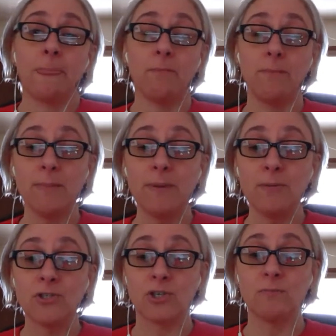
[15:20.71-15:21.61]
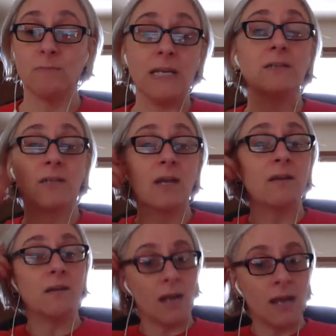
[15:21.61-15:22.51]
maybe we should meet
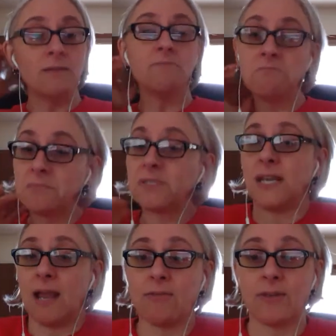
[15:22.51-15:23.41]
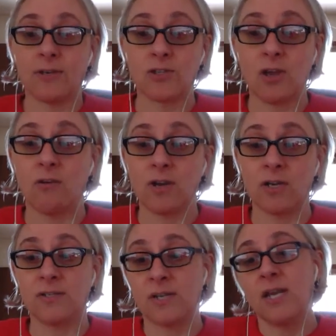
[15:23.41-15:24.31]
and see how things go.
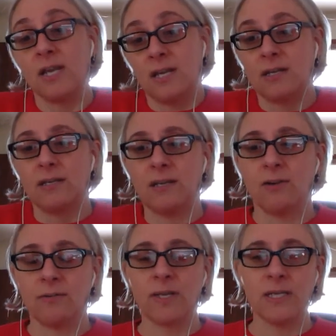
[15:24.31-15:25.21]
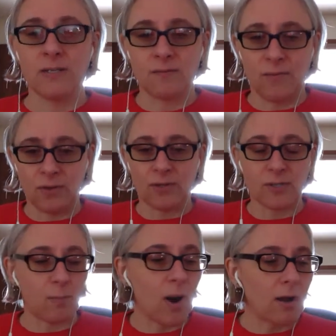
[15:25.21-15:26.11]
Because, he's feeling
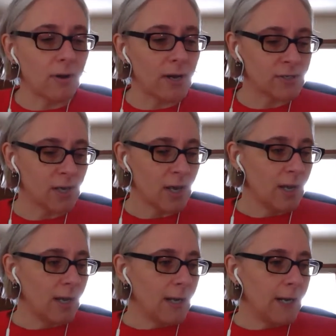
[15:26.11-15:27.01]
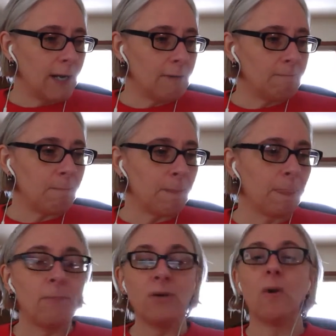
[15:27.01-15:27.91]
some progress.
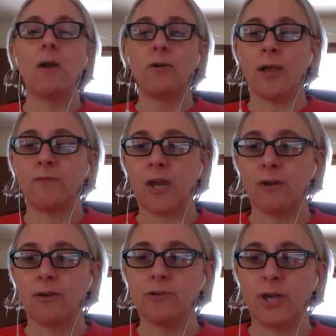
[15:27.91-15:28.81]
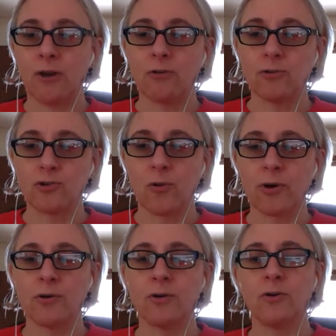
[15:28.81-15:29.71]
Meanwhile, you have Carol
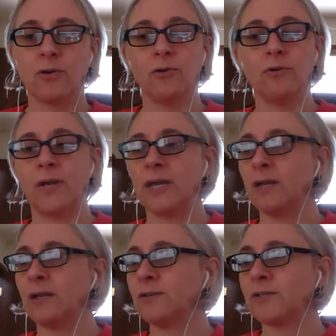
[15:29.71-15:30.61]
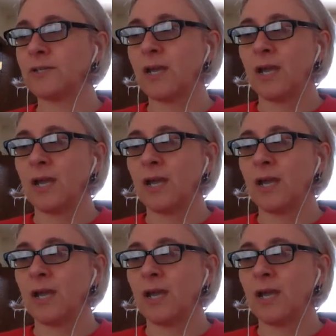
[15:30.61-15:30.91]
Jordan, who is